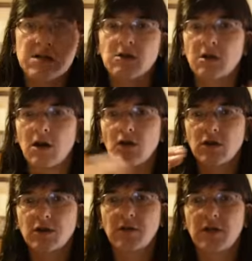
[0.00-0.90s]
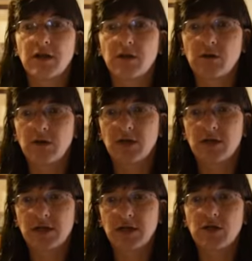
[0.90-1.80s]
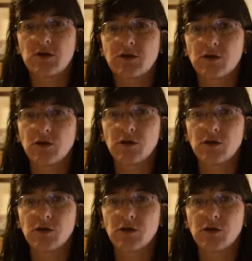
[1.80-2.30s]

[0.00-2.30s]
so the longer the video continues for,